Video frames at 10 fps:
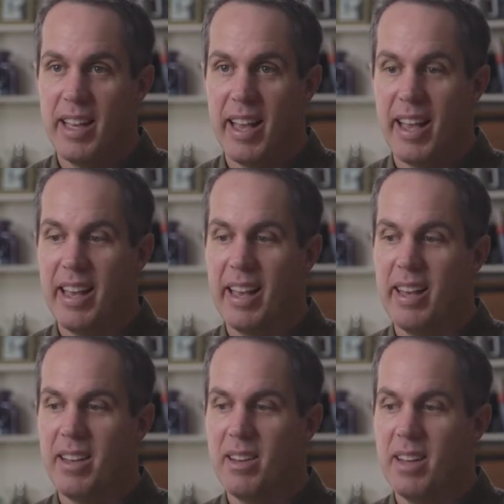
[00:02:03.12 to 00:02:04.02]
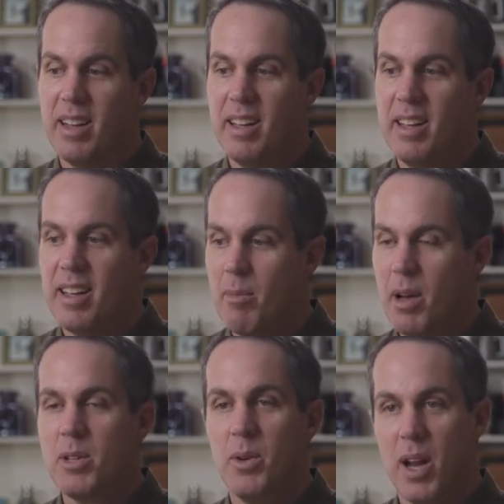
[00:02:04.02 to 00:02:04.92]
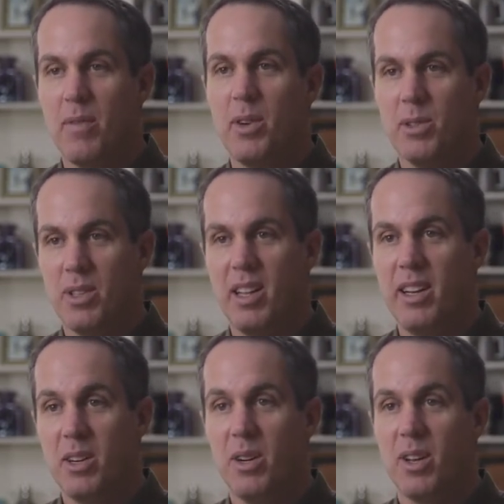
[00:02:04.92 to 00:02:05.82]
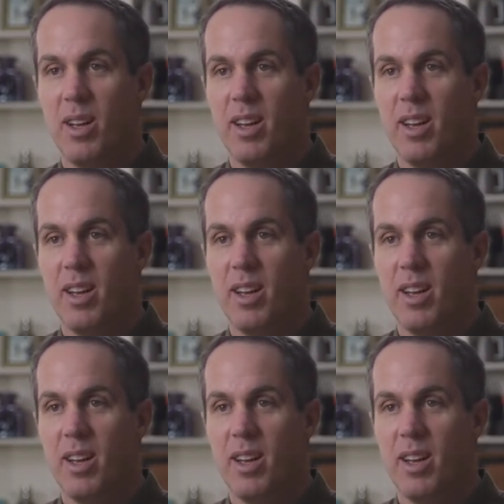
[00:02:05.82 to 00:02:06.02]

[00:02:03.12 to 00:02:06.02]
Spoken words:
And about 2.5 years later,